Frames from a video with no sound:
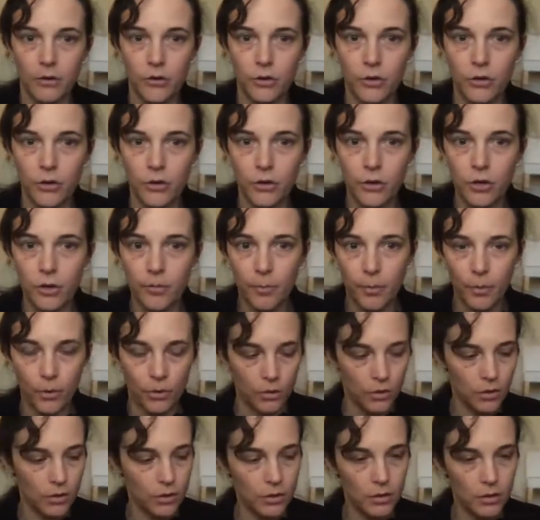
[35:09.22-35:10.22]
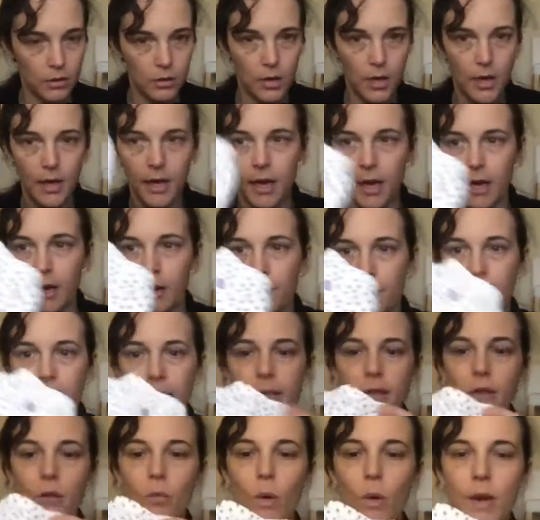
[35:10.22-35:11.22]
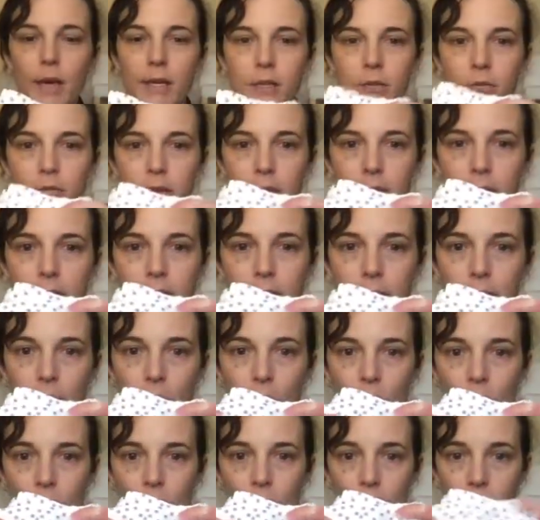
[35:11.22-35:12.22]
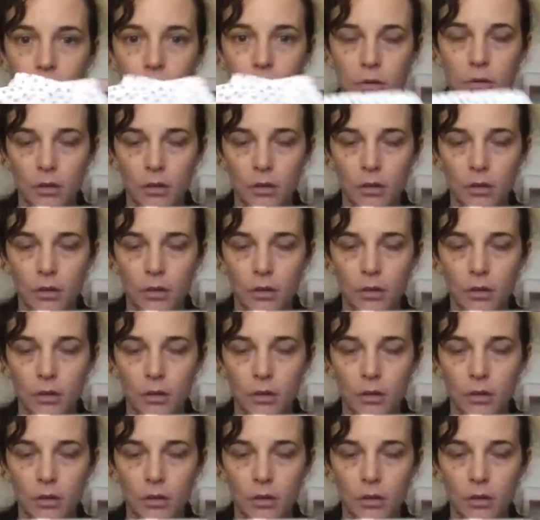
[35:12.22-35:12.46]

on newborn, and I've made the waist really small.